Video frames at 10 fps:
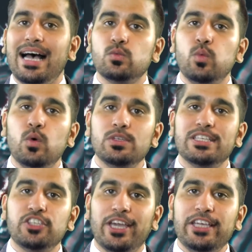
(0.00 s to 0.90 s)
as water
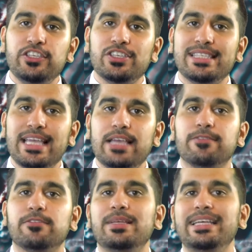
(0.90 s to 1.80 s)
changes state
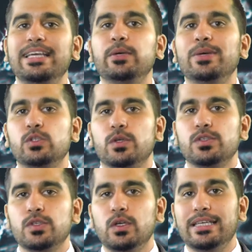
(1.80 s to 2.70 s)
from a liquid to a
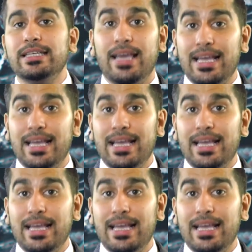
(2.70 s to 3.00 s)
solid,